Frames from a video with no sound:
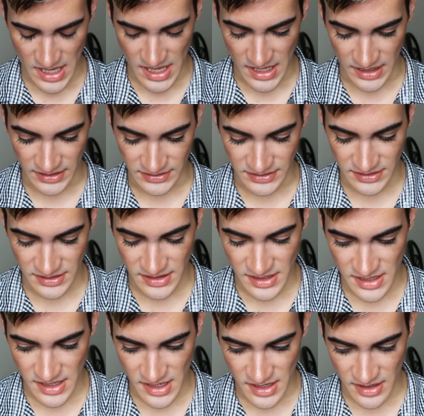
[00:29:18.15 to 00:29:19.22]
And
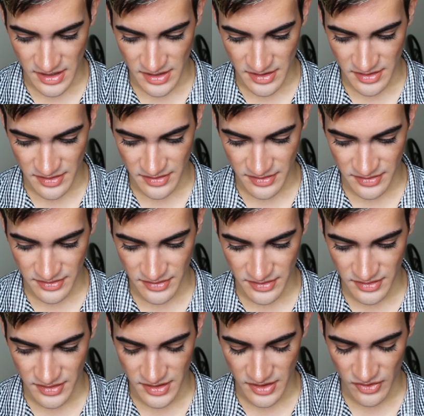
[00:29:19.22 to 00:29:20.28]

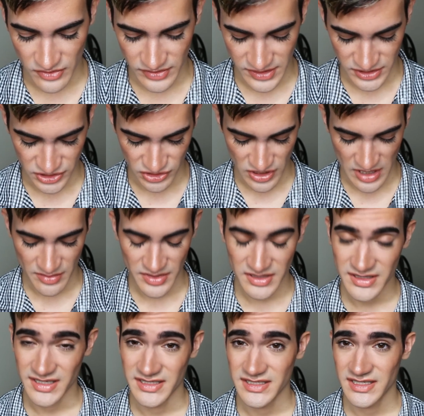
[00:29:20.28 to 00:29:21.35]
the only
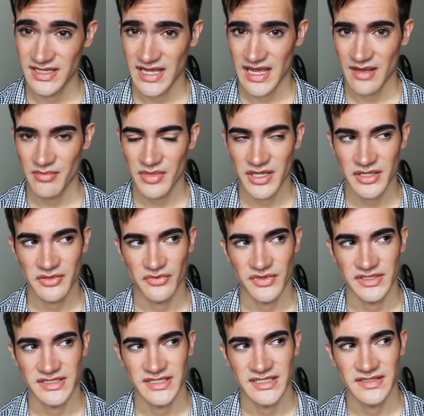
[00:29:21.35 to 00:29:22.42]
drama that did happen
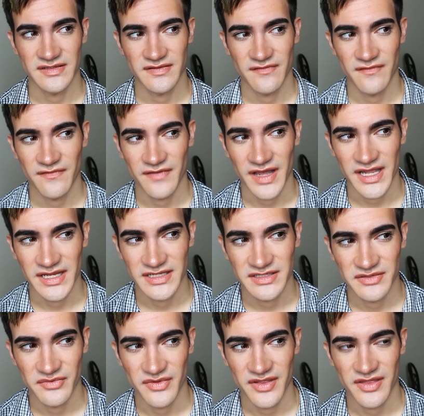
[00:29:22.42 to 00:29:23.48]
was this
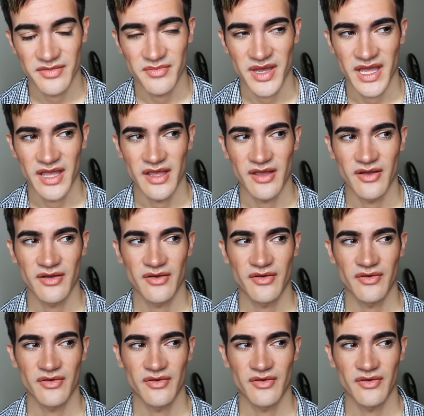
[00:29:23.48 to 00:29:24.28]
fight with my